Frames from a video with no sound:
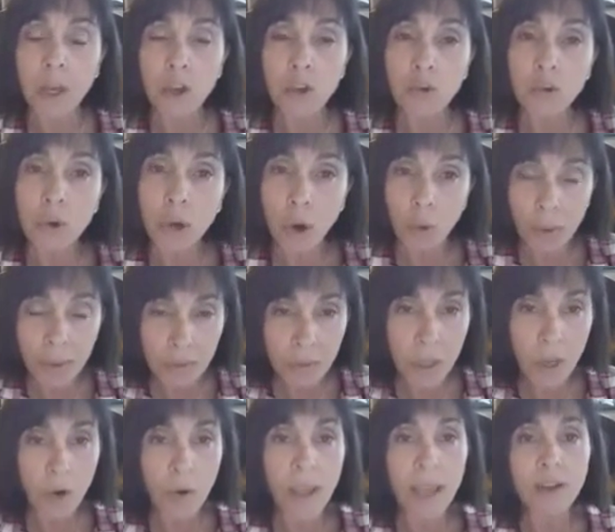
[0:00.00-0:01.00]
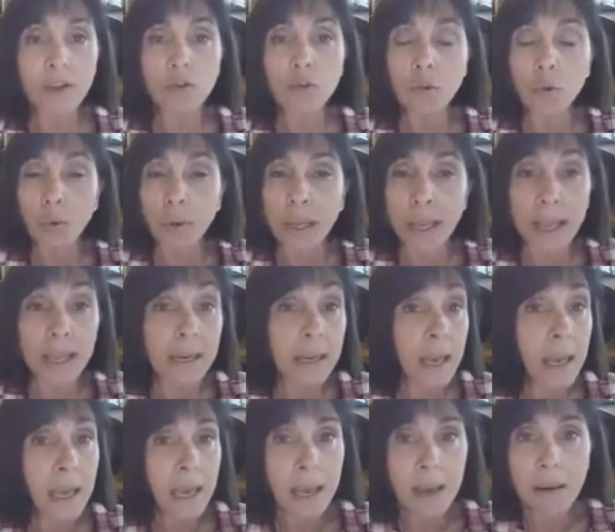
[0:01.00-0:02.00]
You go in there and you create
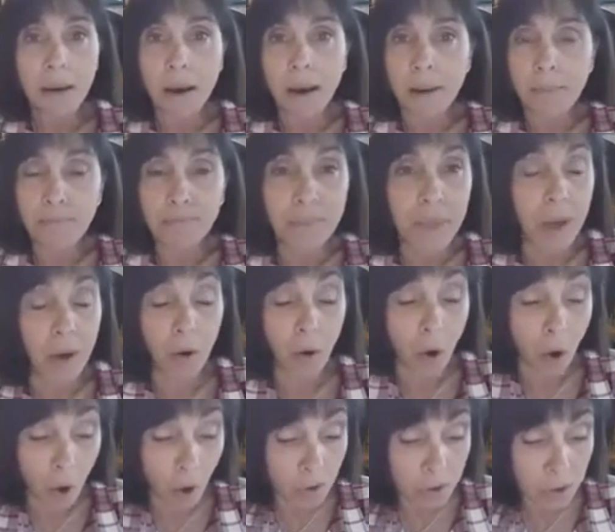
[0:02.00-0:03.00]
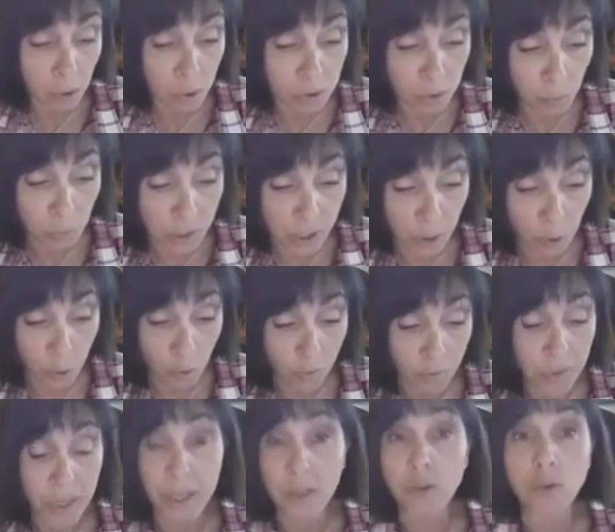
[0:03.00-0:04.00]
all sorts of really cool
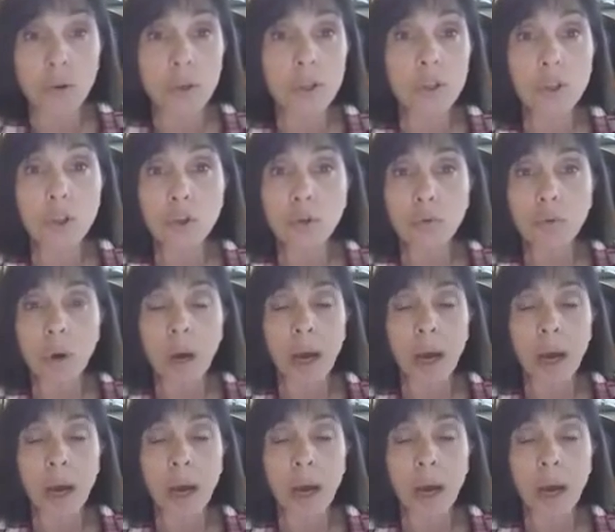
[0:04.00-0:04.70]
things. You can do,